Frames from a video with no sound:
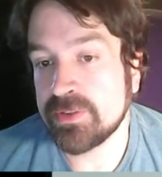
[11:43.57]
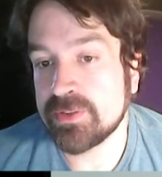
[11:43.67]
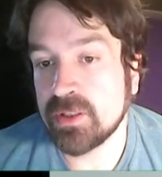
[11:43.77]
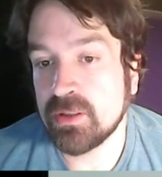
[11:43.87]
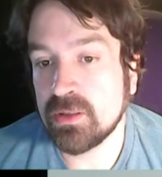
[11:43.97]

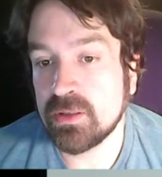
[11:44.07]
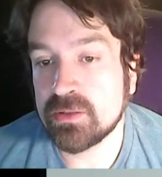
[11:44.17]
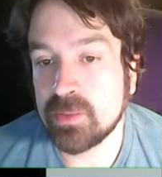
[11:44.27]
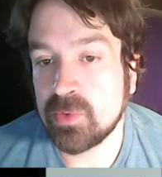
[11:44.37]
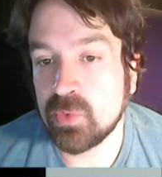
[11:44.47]
Tell
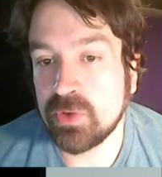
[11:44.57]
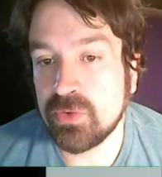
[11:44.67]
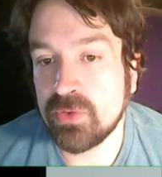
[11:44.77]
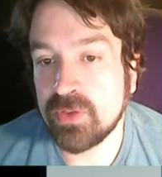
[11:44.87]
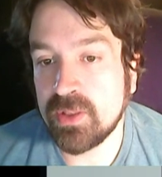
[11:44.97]
me what you
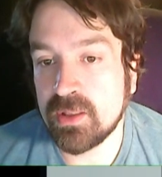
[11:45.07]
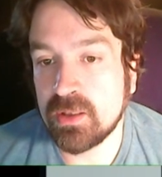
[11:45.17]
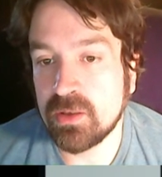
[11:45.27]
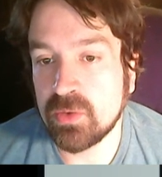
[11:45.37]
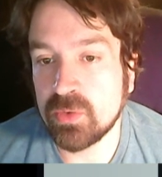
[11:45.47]
think,
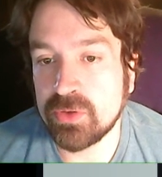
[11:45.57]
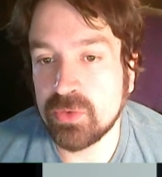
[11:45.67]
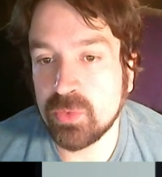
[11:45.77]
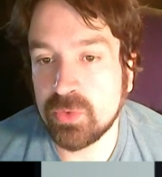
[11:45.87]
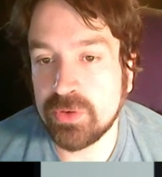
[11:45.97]
what your
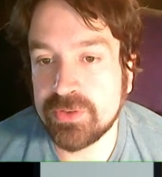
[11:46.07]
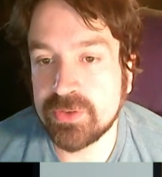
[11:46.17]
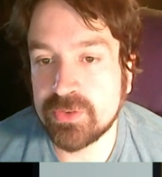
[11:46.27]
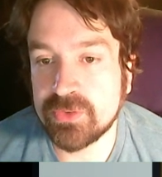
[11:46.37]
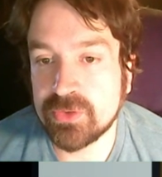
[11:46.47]
worries and
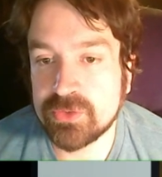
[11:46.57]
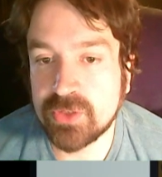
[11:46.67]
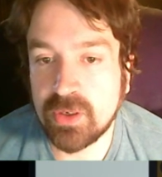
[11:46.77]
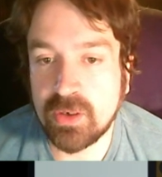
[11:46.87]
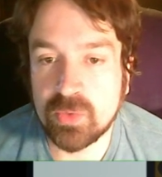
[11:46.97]
concerns
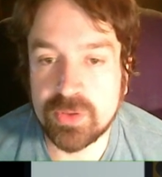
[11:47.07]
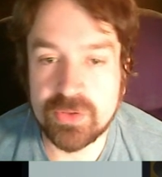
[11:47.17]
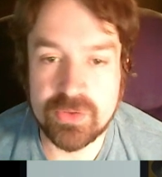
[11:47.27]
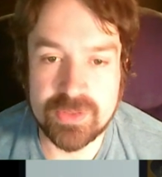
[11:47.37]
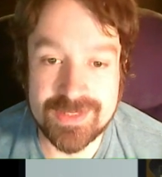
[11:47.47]
are, what
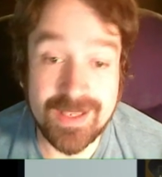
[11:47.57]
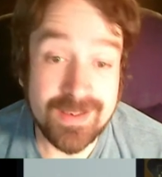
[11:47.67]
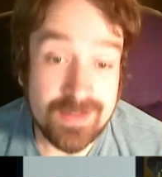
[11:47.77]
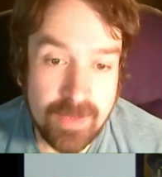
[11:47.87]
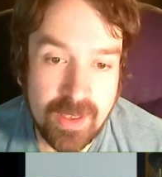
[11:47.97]
you're excited
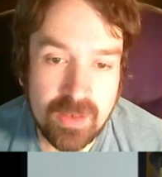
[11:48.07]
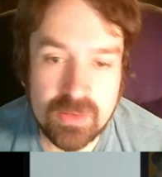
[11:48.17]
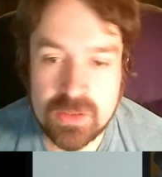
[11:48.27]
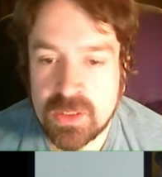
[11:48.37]
about.